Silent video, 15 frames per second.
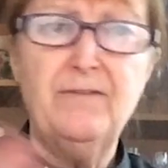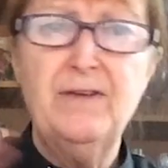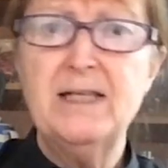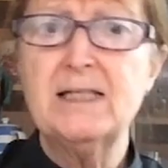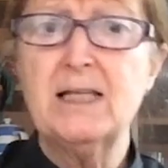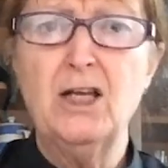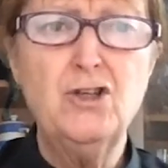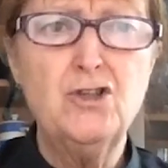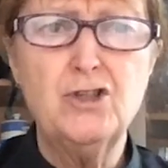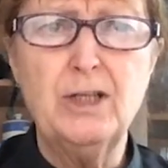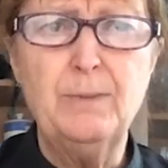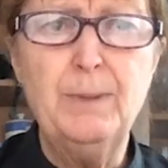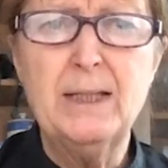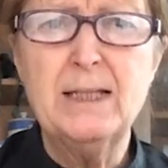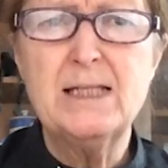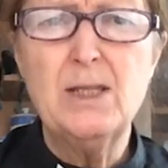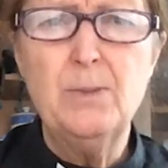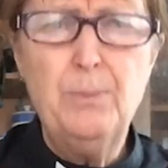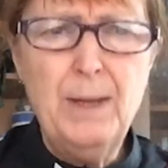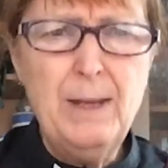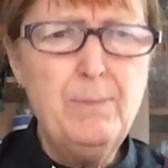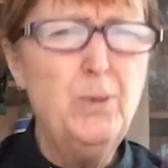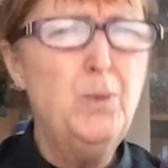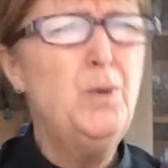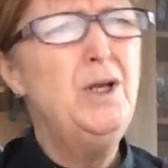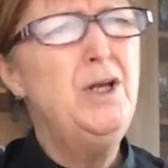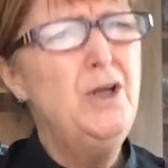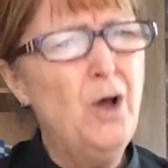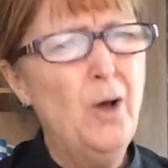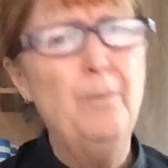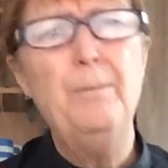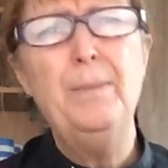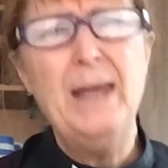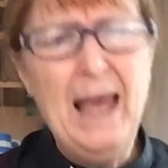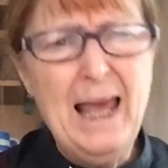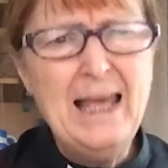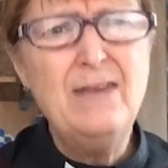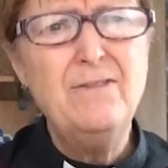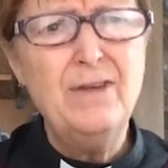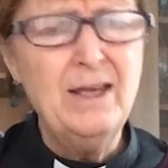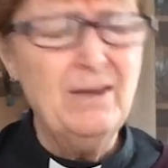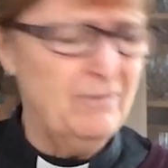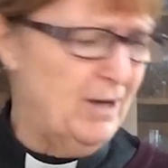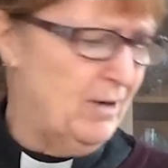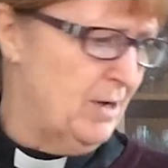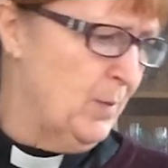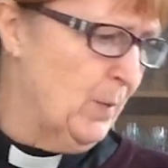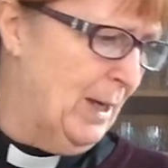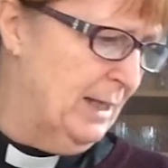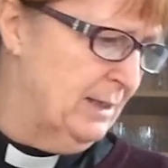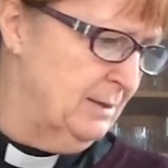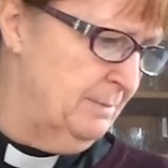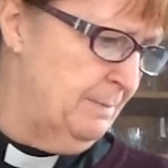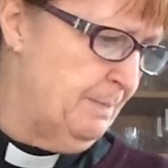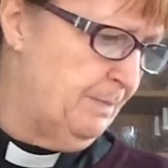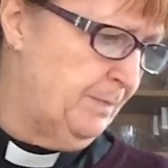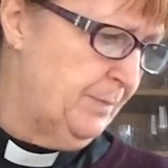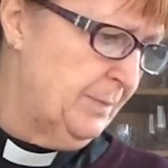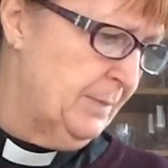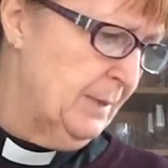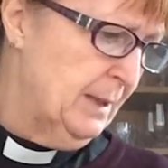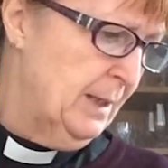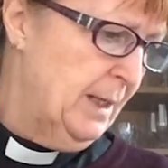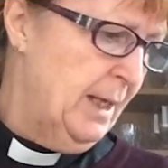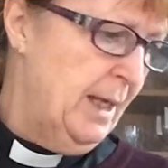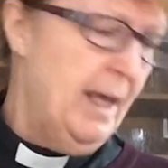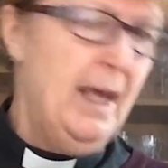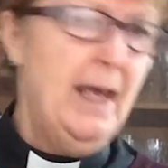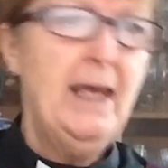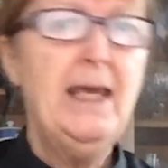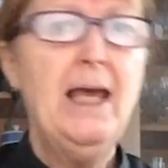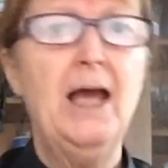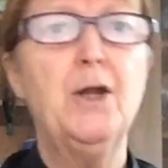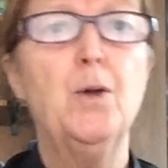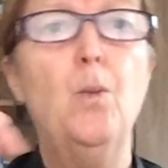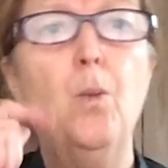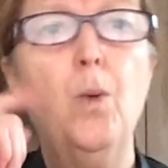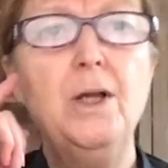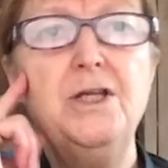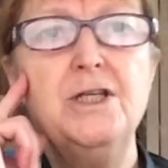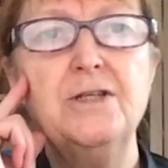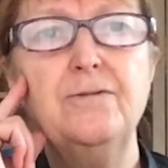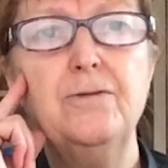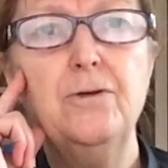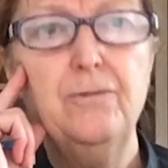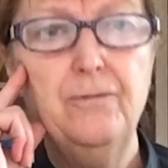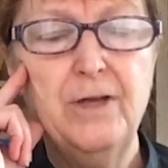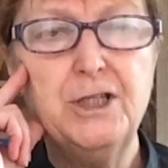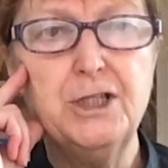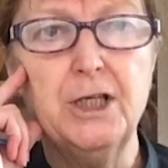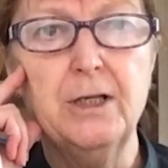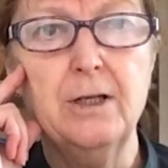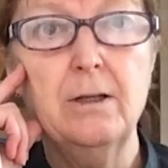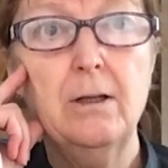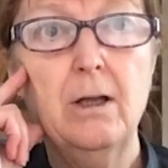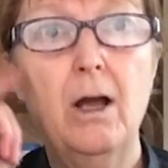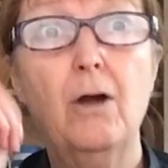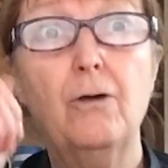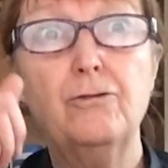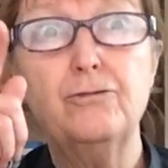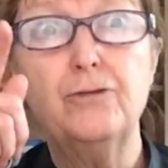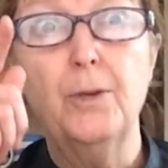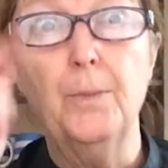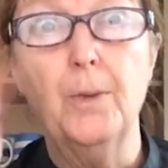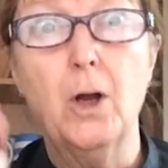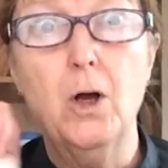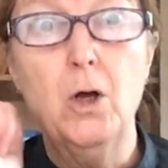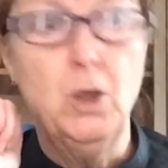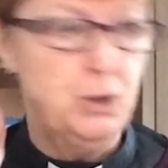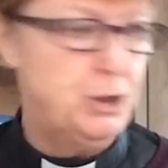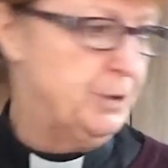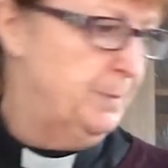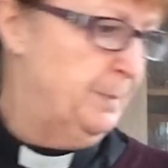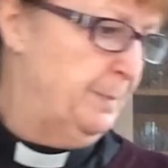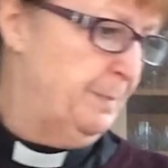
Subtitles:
of his country because the people were not behaving very well, he had a wonderful vision from God